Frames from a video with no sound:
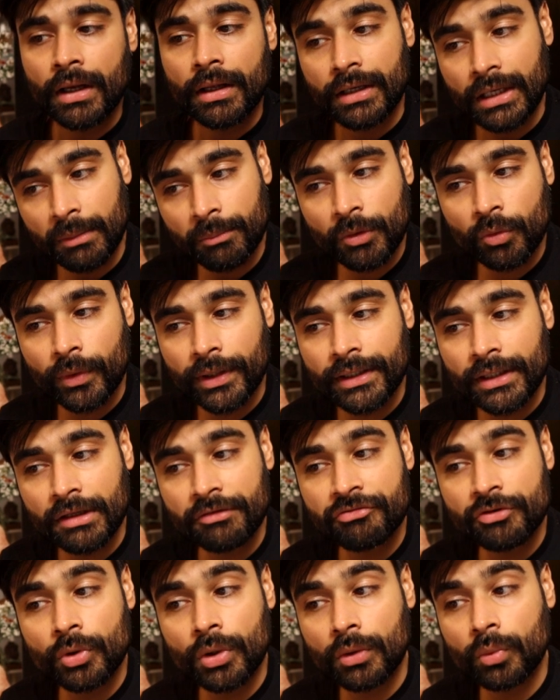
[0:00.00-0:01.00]
Number 1,
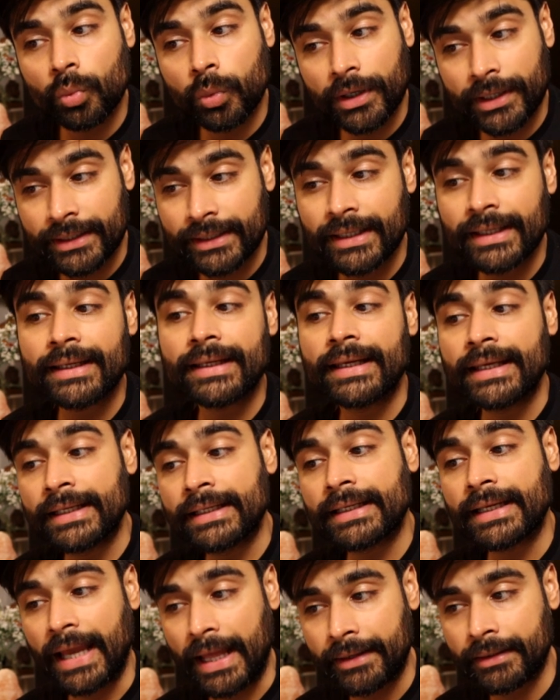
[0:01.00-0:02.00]
if you are working
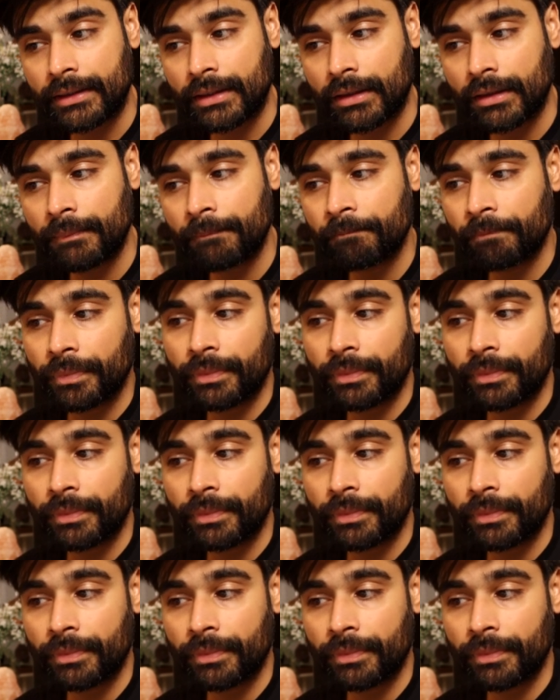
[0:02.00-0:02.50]
in Canada,